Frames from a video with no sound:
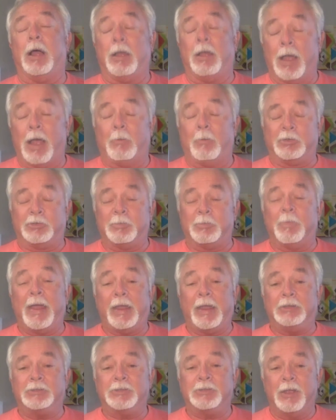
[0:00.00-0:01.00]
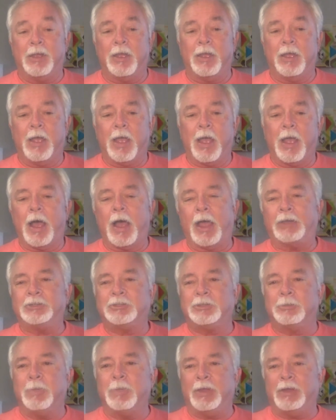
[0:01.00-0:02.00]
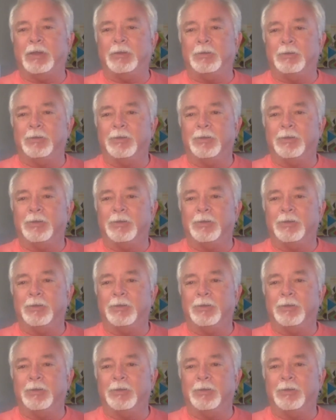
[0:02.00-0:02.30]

I was amazed. So you awarded two